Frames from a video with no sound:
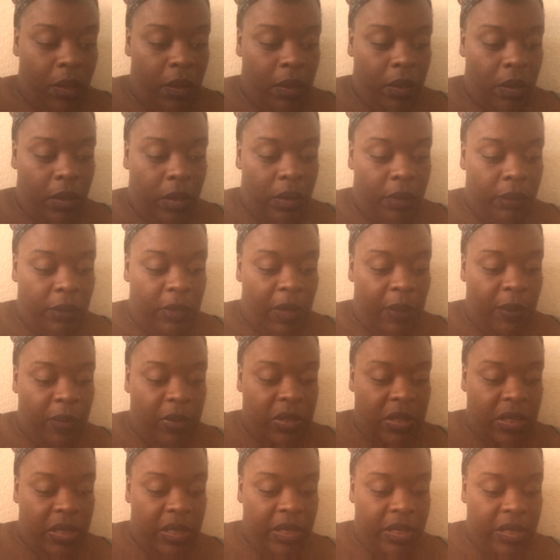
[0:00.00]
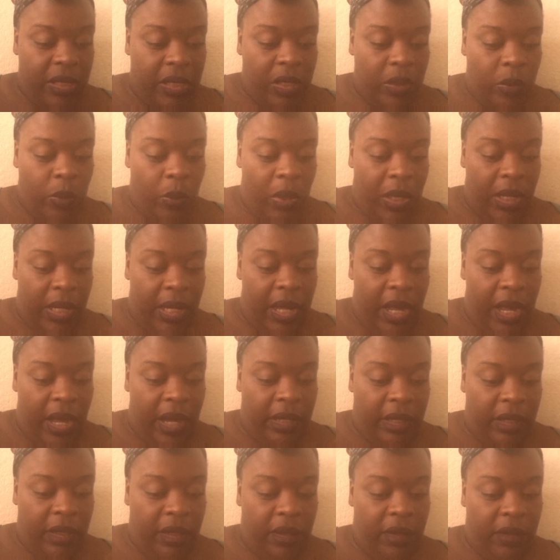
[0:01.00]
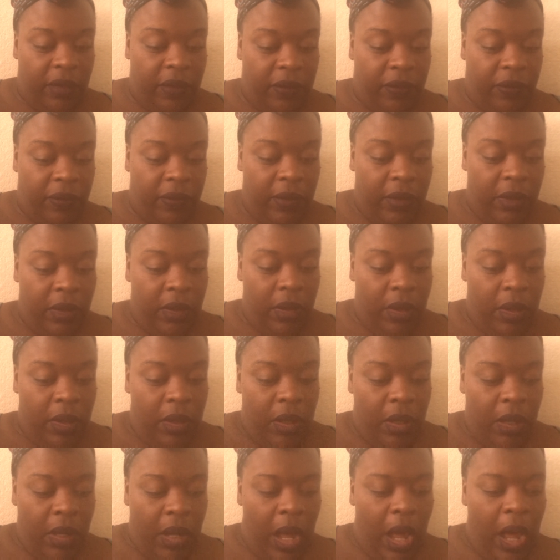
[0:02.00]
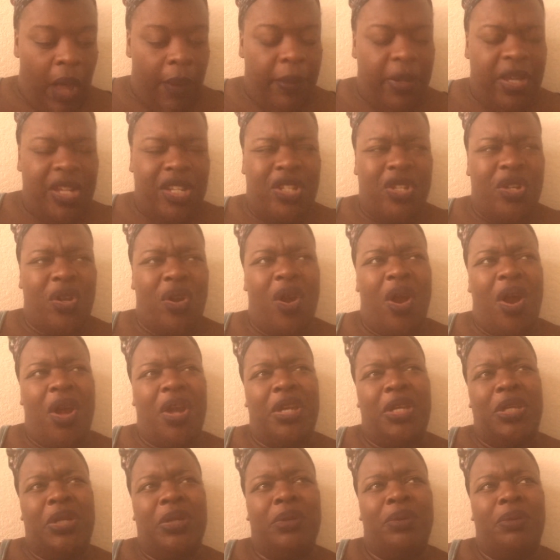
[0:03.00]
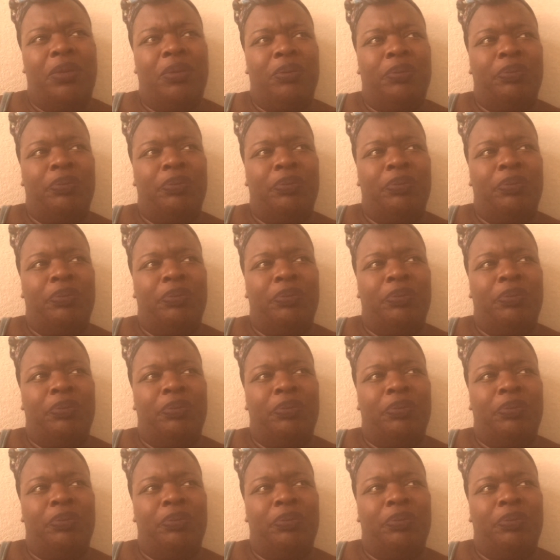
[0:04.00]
Um, number six is what kind of commenter are you?